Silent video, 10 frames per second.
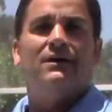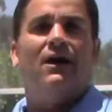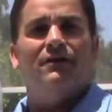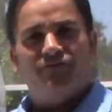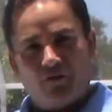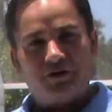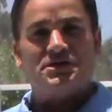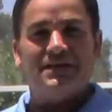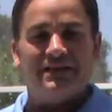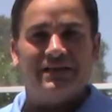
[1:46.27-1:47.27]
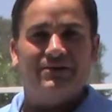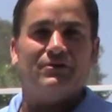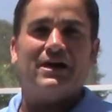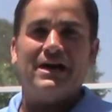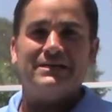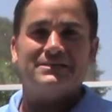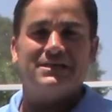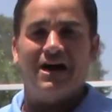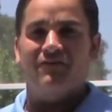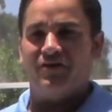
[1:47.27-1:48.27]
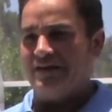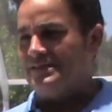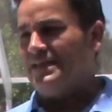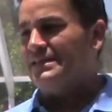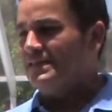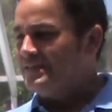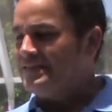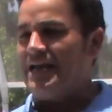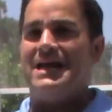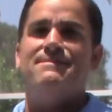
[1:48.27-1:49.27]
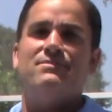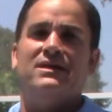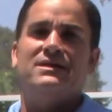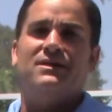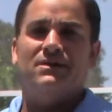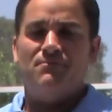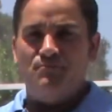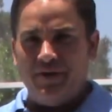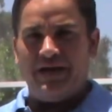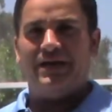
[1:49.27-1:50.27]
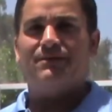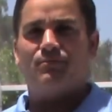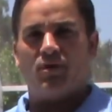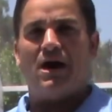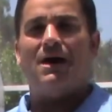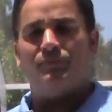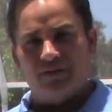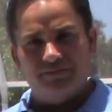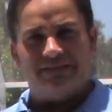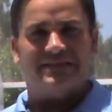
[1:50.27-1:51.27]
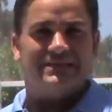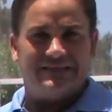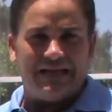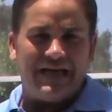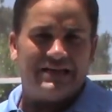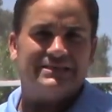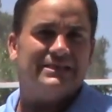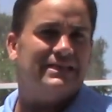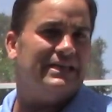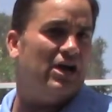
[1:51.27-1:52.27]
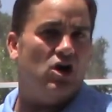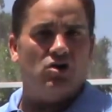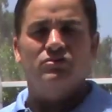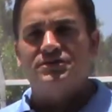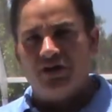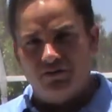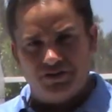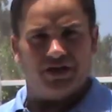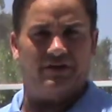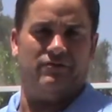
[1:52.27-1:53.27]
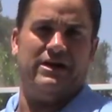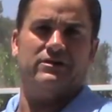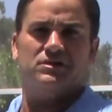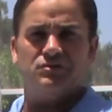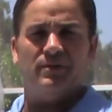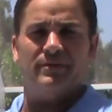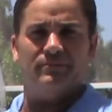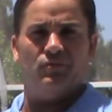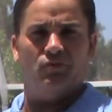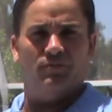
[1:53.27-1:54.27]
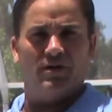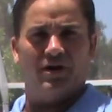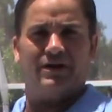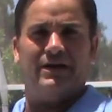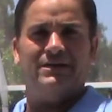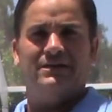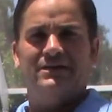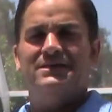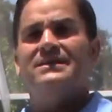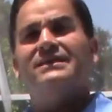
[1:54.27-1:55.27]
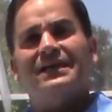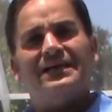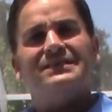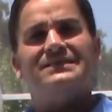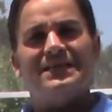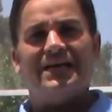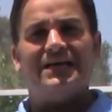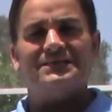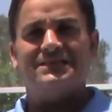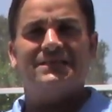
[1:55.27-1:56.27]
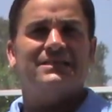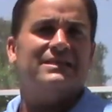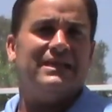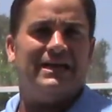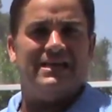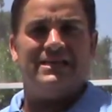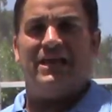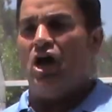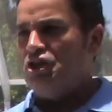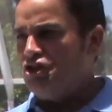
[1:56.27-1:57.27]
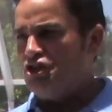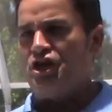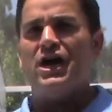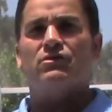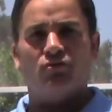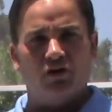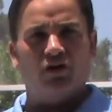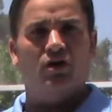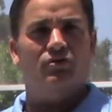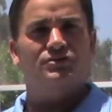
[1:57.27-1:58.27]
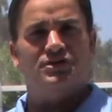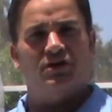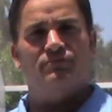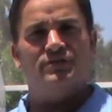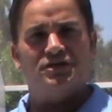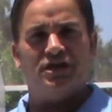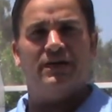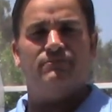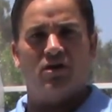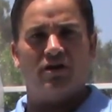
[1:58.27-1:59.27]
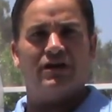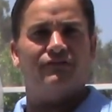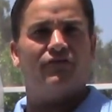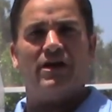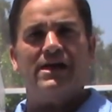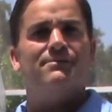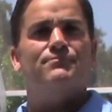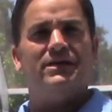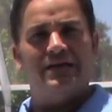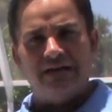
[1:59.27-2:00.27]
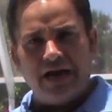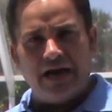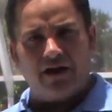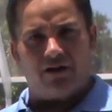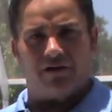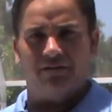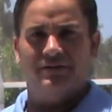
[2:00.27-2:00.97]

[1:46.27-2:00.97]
Unfortunately, what I discovered is that the same big problems exist in the ozone generator swimming pool market that exist in the general ozone machine market for ambient air.